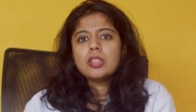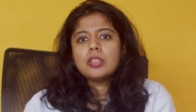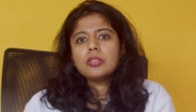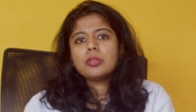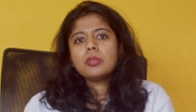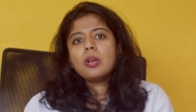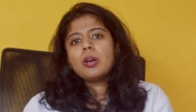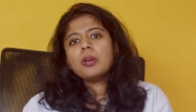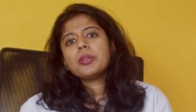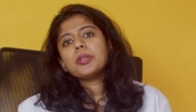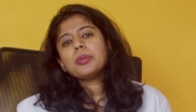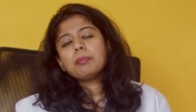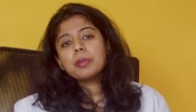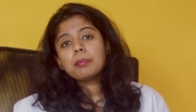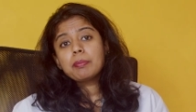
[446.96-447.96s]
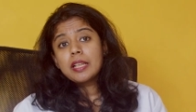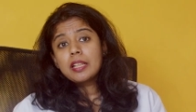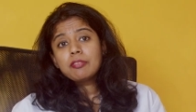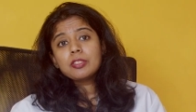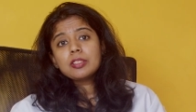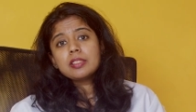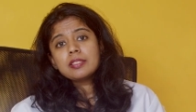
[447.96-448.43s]
so how do you
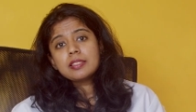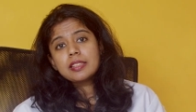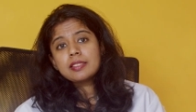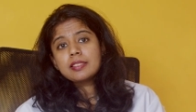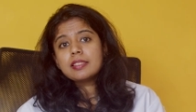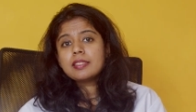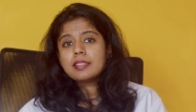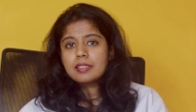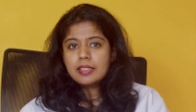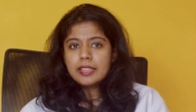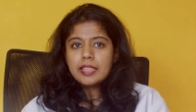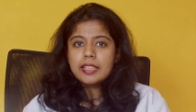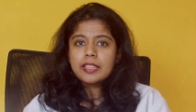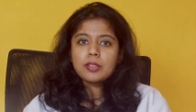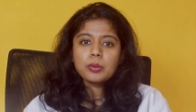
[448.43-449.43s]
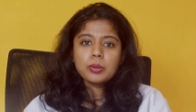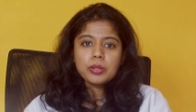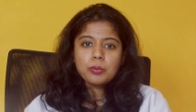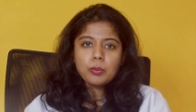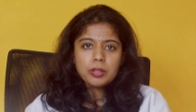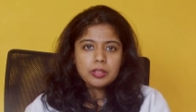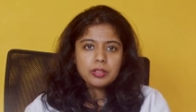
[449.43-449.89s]
prepare for this test is, like I told
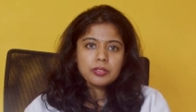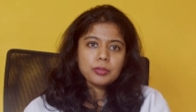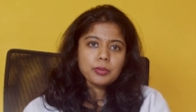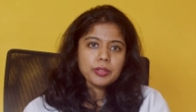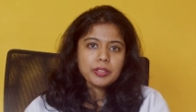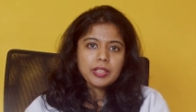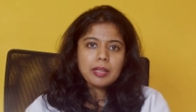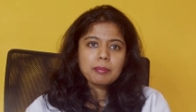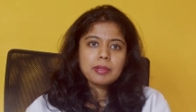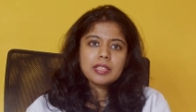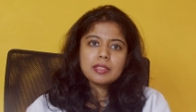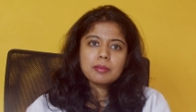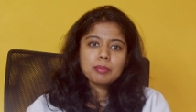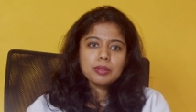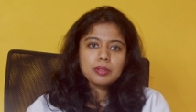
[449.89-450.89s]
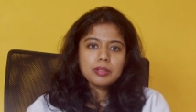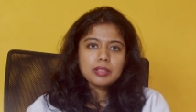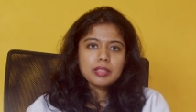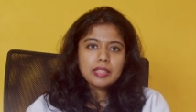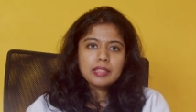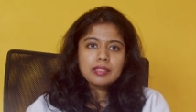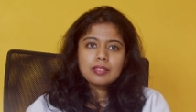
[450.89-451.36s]
you, what is going to happen in
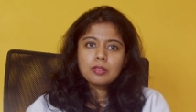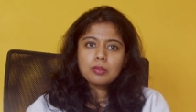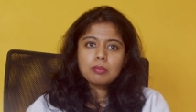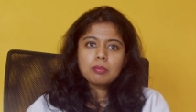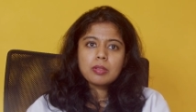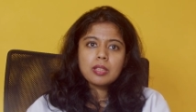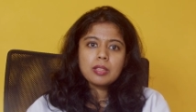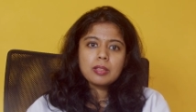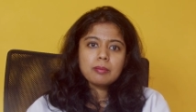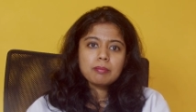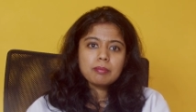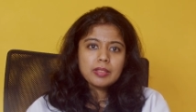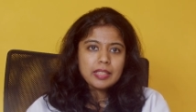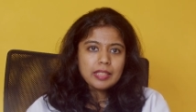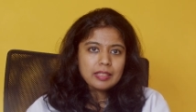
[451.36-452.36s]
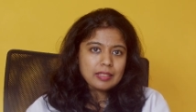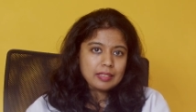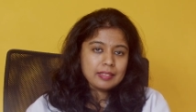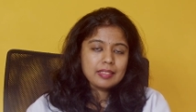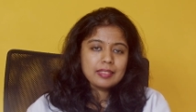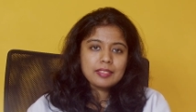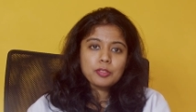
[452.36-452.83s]
the test. So
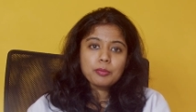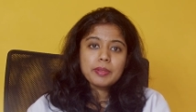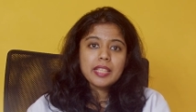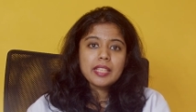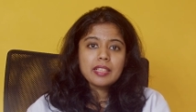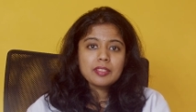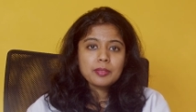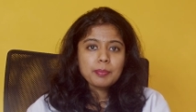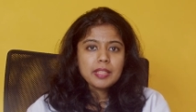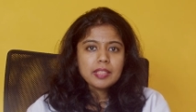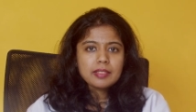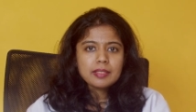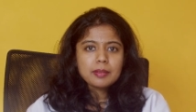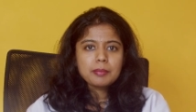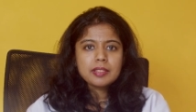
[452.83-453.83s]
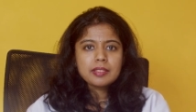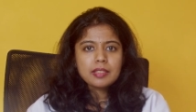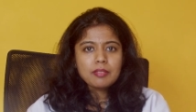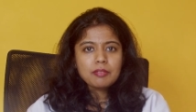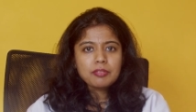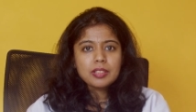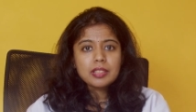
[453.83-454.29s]
since you may experience some
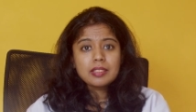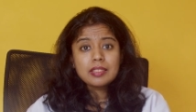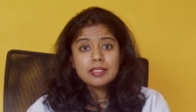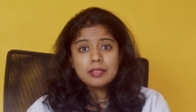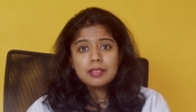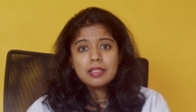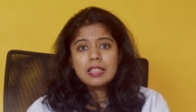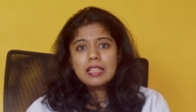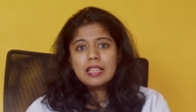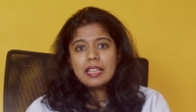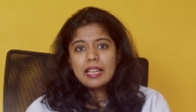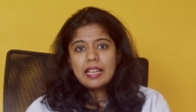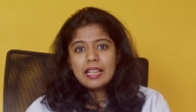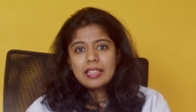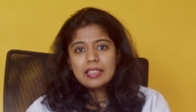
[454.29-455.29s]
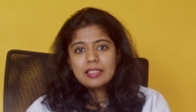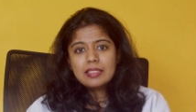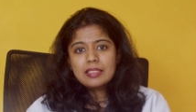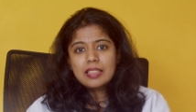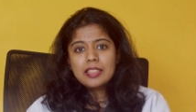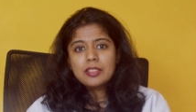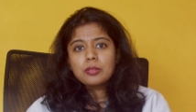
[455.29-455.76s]
discomfort,
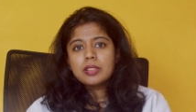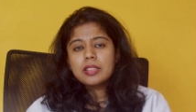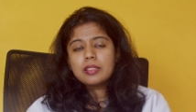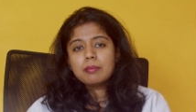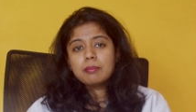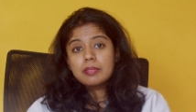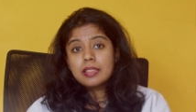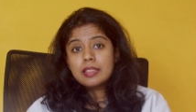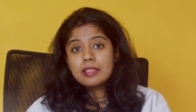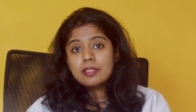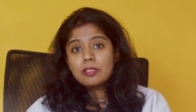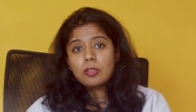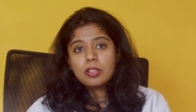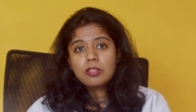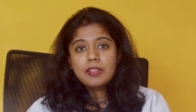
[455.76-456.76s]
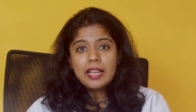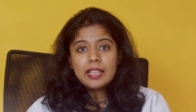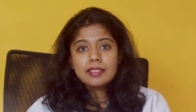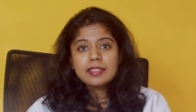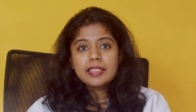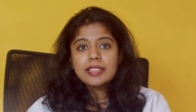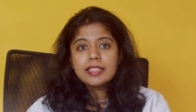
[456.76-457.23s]
I know there is a lot of
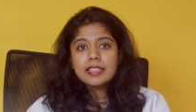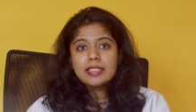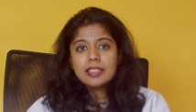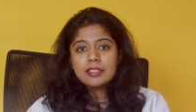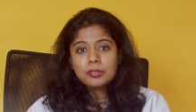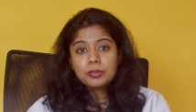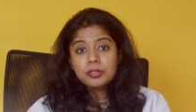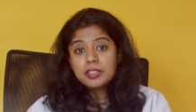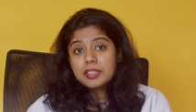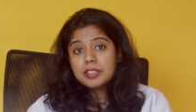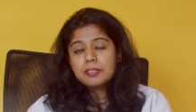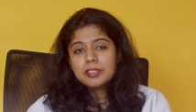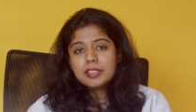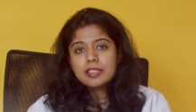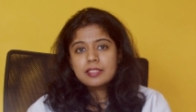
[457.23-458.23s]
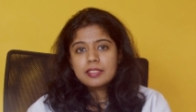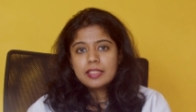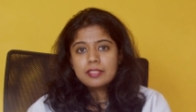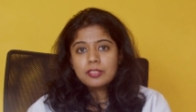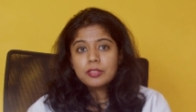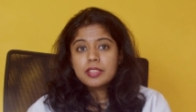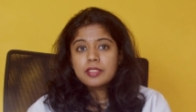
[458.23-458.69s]
anxiety associated with this
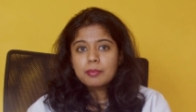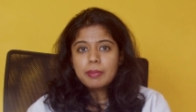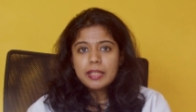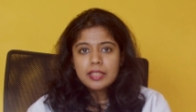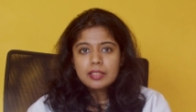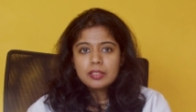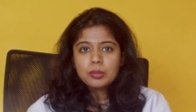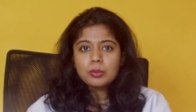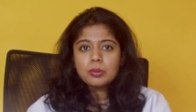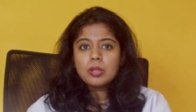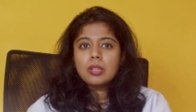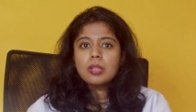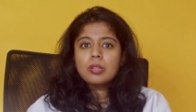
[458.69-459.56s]
test, so it's better to